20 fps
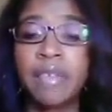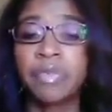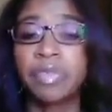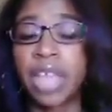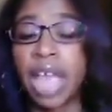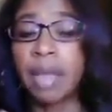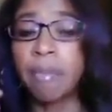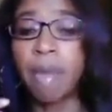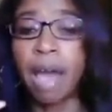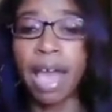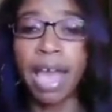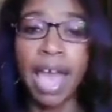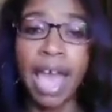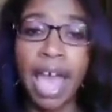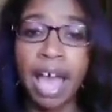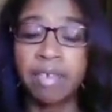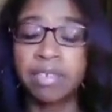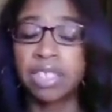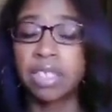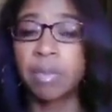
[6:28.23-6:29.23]
they might
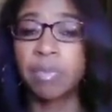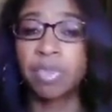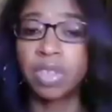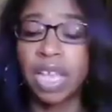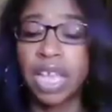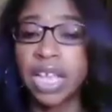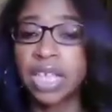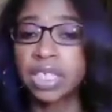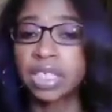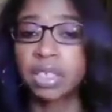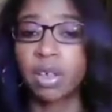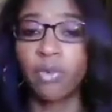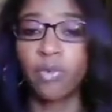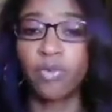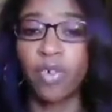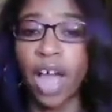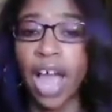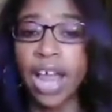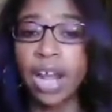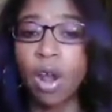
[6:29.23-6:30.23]
have some things to
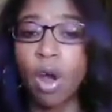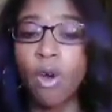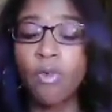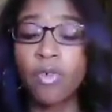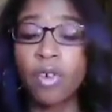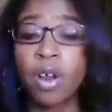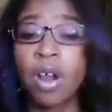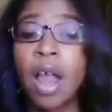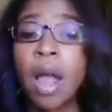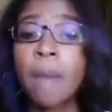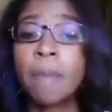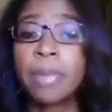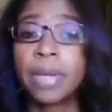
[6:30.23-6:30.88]
fight over,